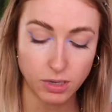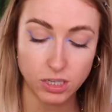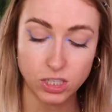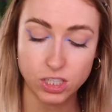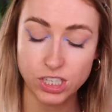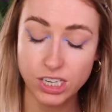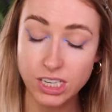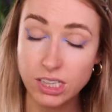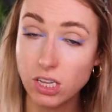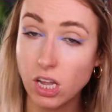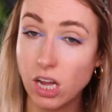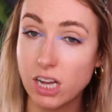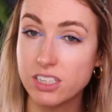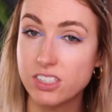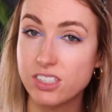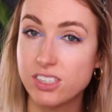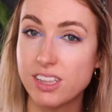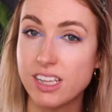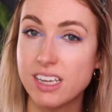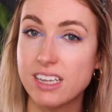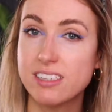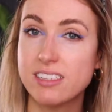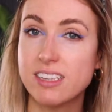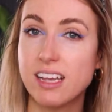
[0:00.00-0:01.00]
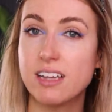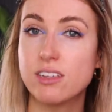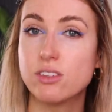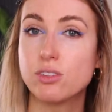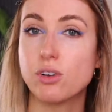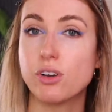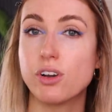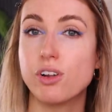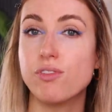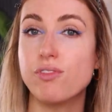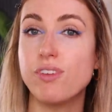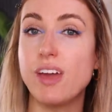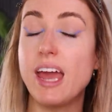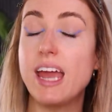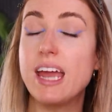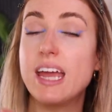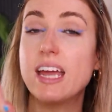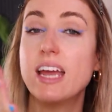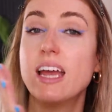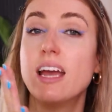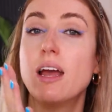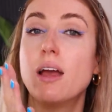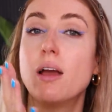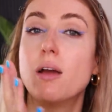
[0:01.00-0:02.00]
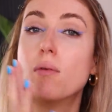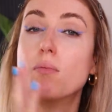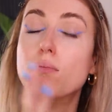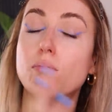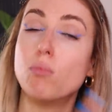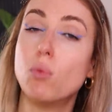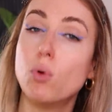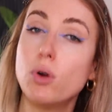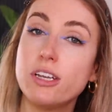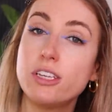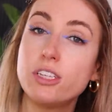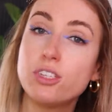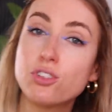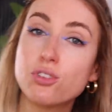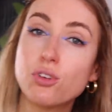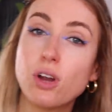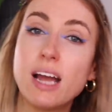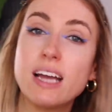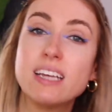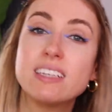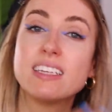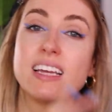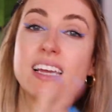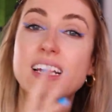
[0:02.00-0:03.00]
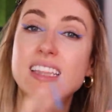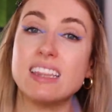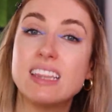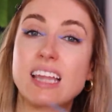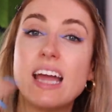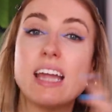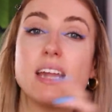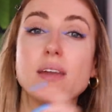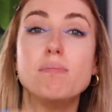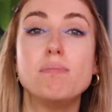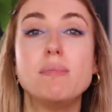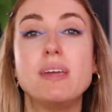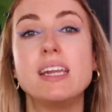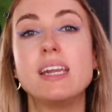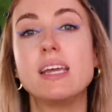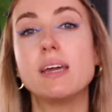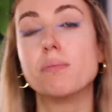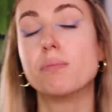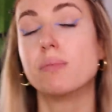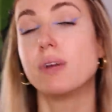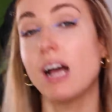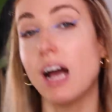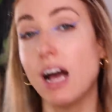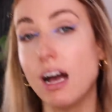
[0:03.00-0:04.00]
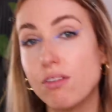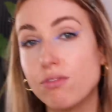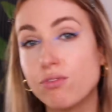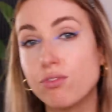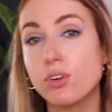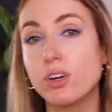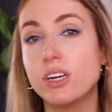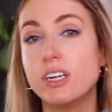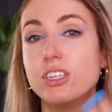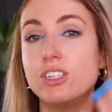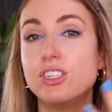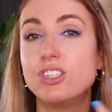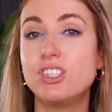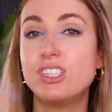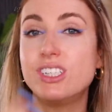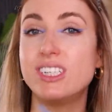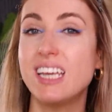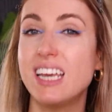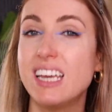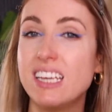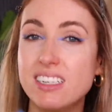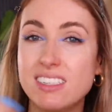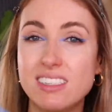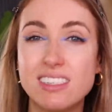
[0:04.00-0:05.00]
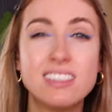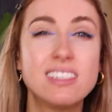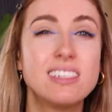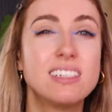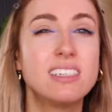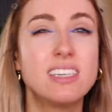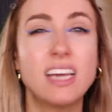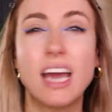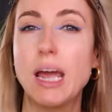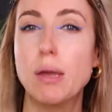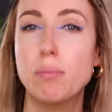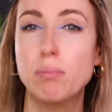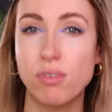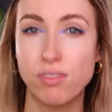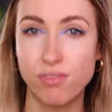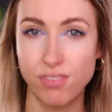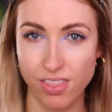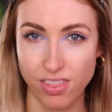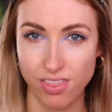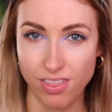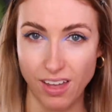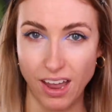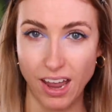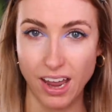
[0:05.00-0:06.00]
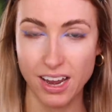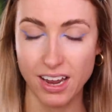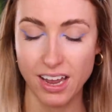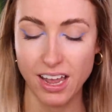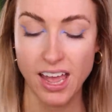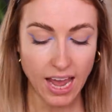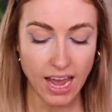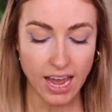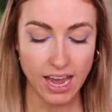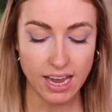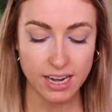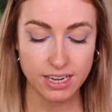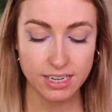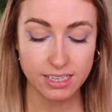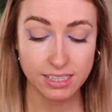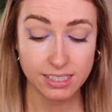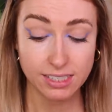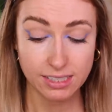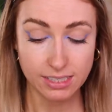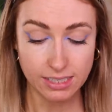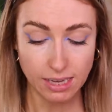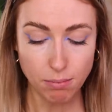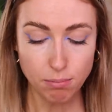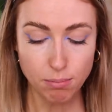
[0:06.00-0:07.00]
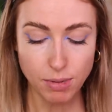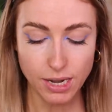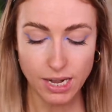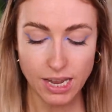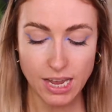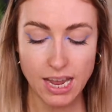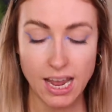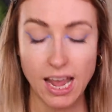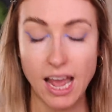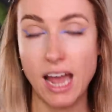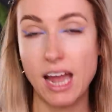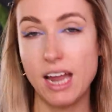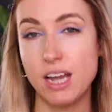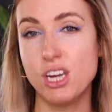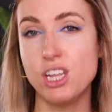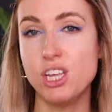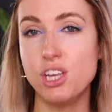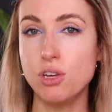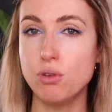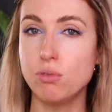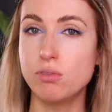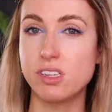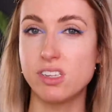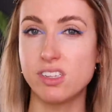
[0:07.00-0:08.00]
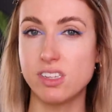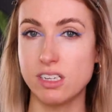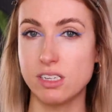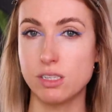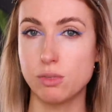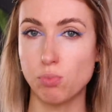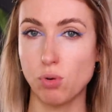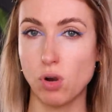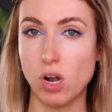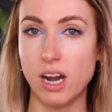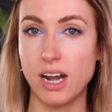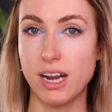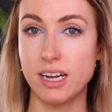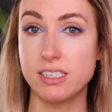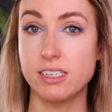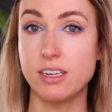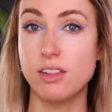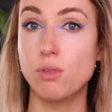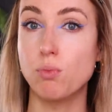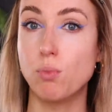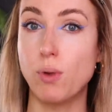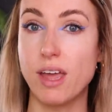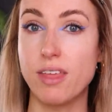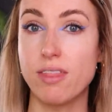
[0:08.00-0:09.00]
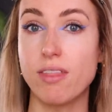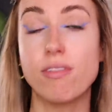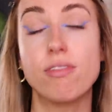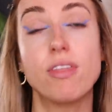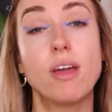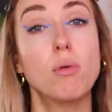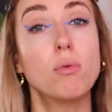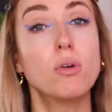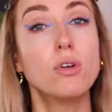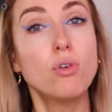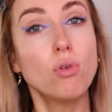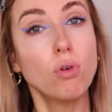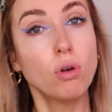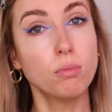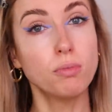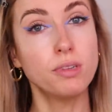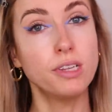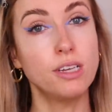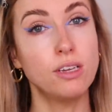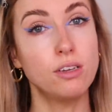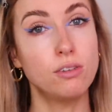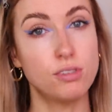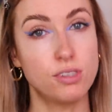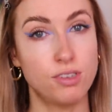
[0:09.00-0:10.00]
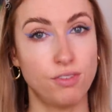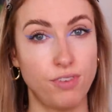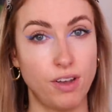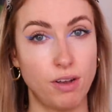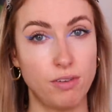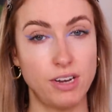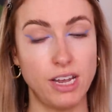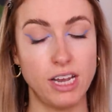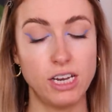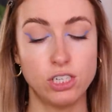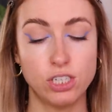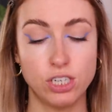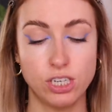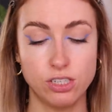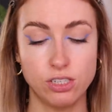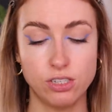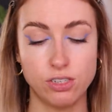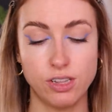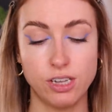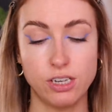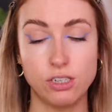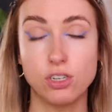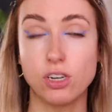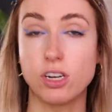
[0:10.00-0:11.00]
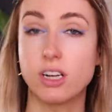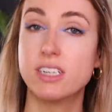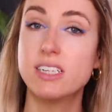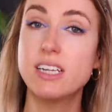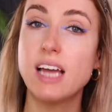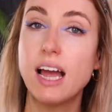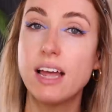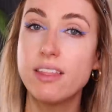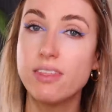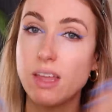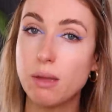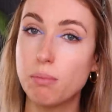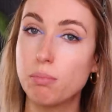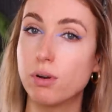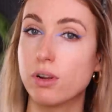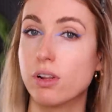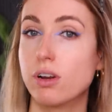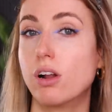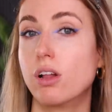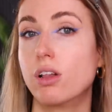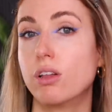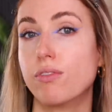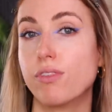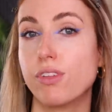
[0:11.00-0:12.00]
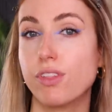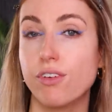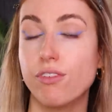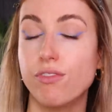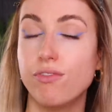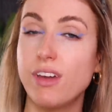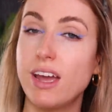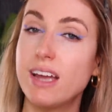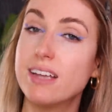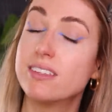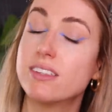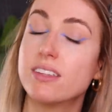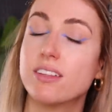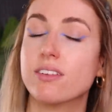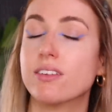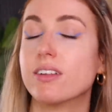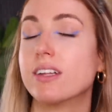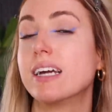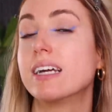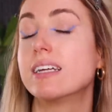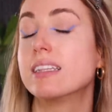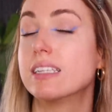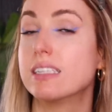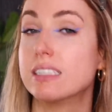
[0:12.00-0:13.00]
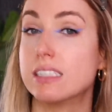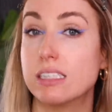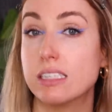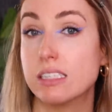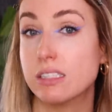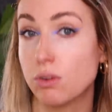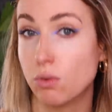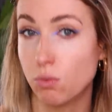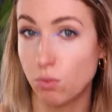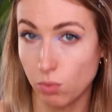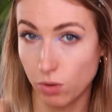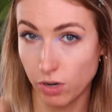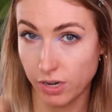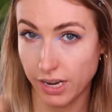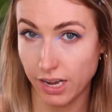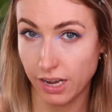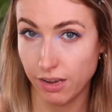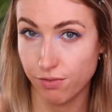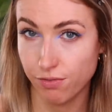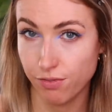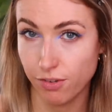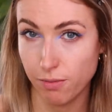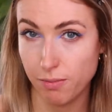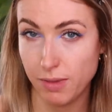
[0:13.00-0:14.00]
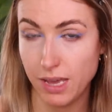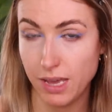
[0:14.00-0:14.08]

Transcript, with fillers: But she launched this as sort of a moisturizing light medium coverage tint type of a thing. And somebody had used this product in the way that they would normally use a foundation. So they took a ton, they put it all over their face and they're like, this isn't working for